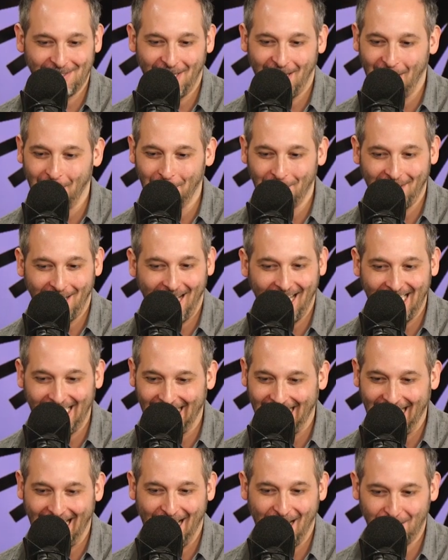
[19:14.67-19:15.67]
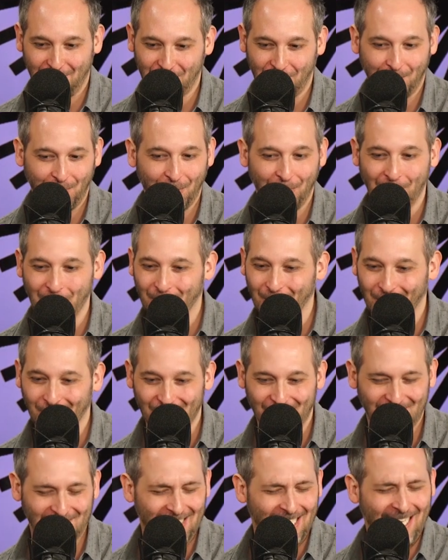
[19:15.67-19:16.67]
saw with Aya Cash from You're the
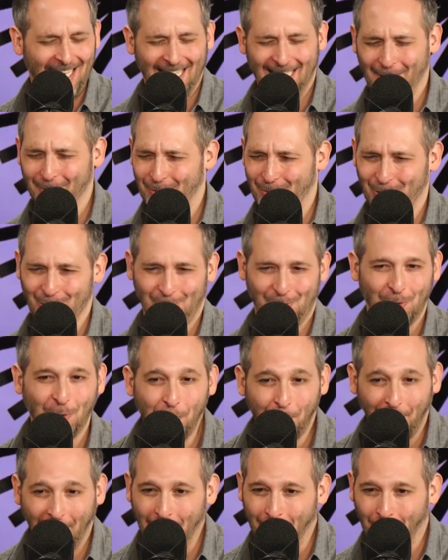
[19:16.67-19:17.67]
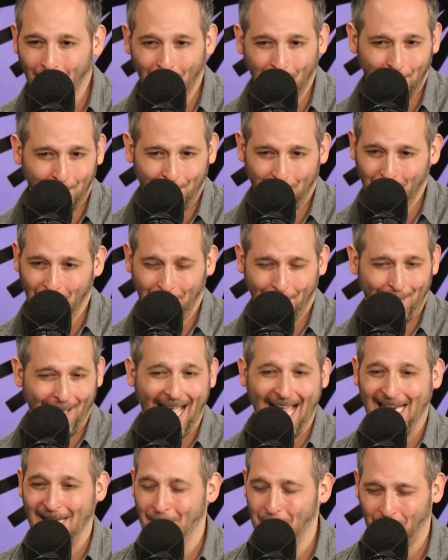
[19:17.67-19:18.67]
Worst, and it was just two people doing
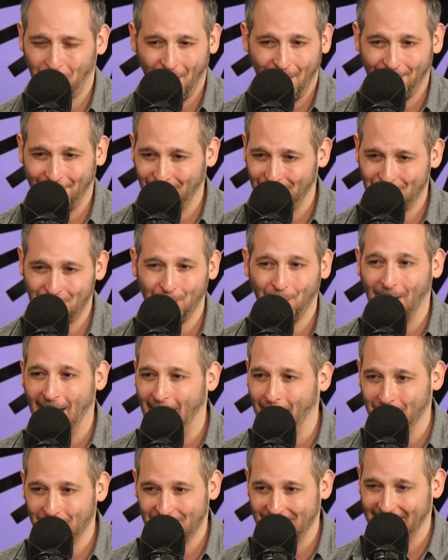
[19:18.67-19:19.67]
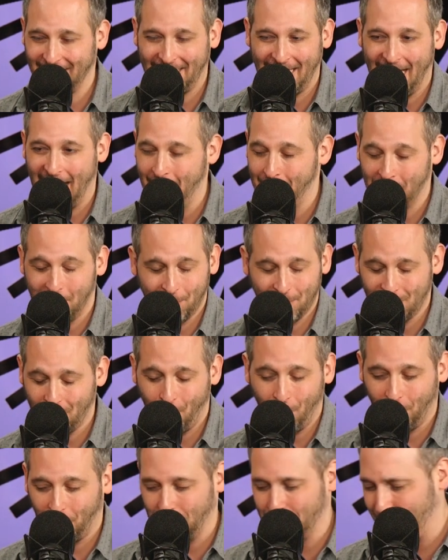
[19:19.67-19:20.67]
bad improv for two hours in a cabin. It was
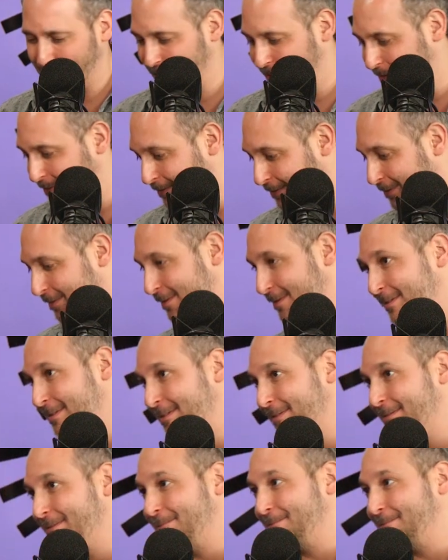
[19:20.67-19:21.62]
horrible. All right.